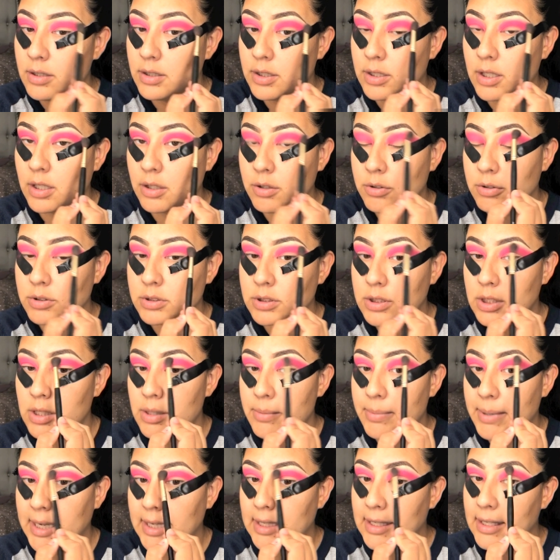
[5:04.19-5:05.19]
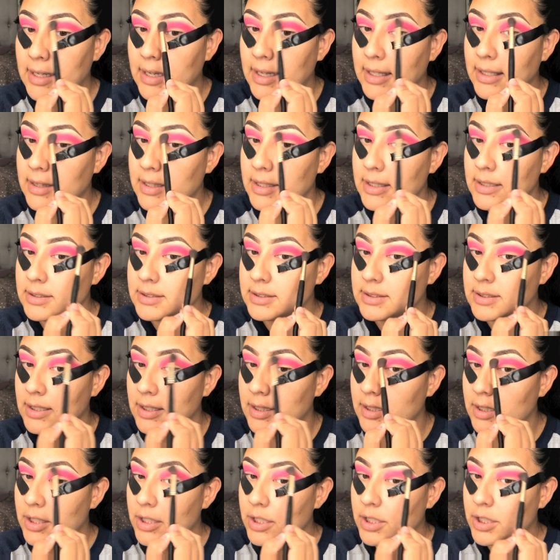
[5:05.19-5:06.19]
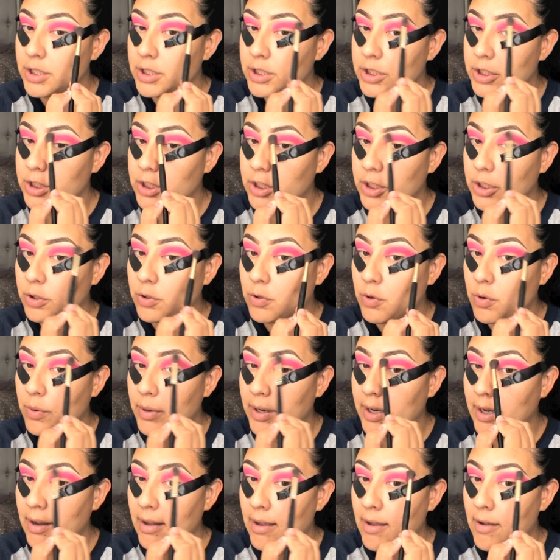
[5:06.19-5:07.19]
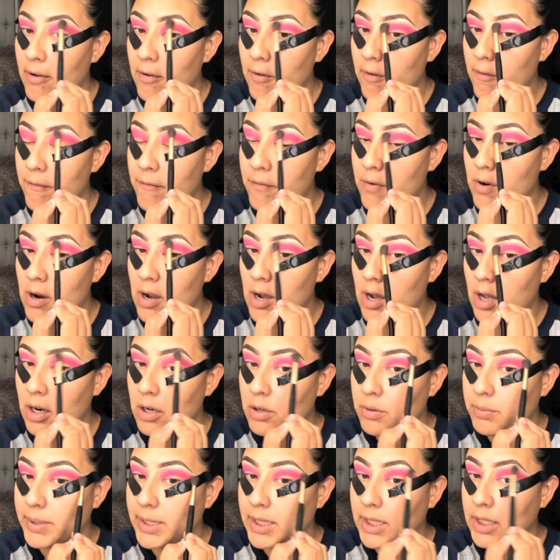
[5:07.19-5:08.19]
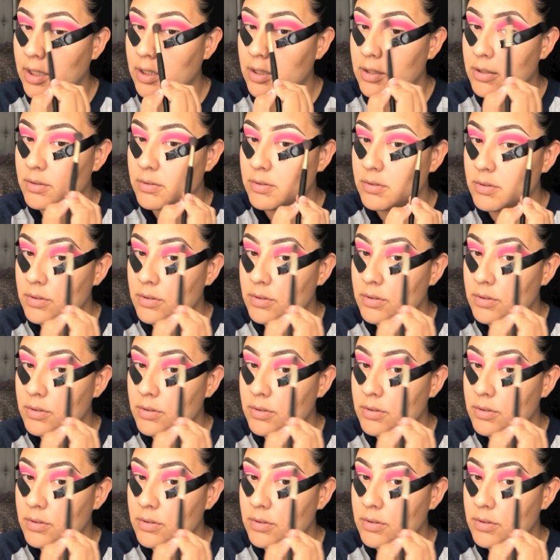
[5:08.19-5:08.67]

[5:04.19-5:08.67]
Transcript: You're not going to the baile like this. You're going out for Halloween.